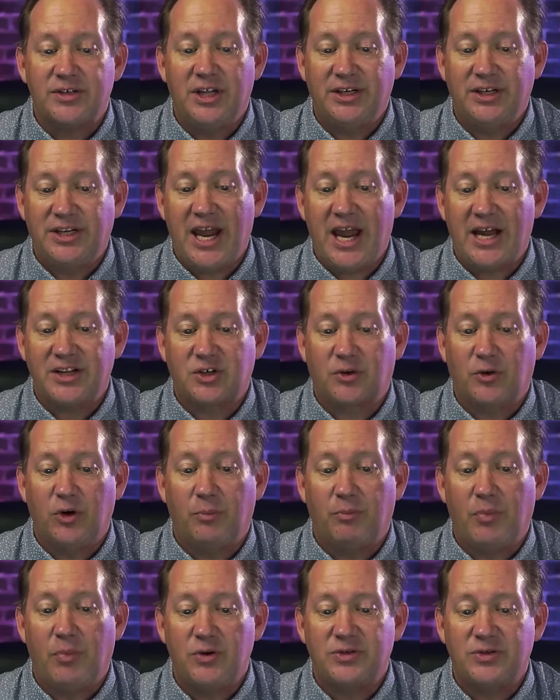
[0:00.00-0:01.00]
the dance
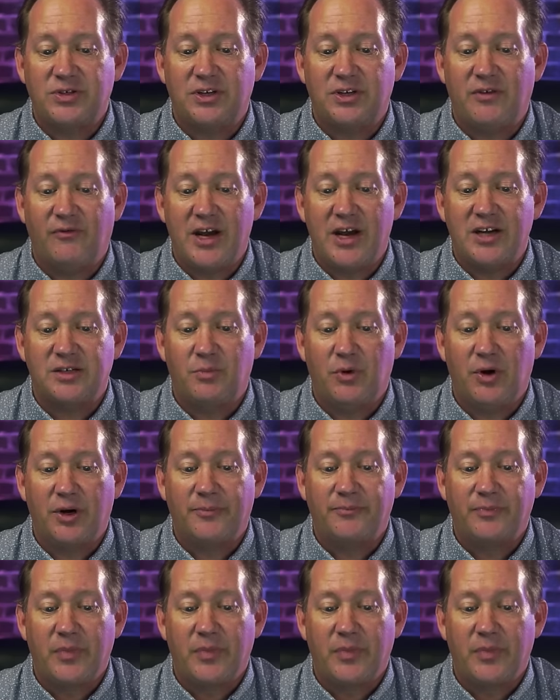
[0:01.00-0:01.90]
group posted to Facebook.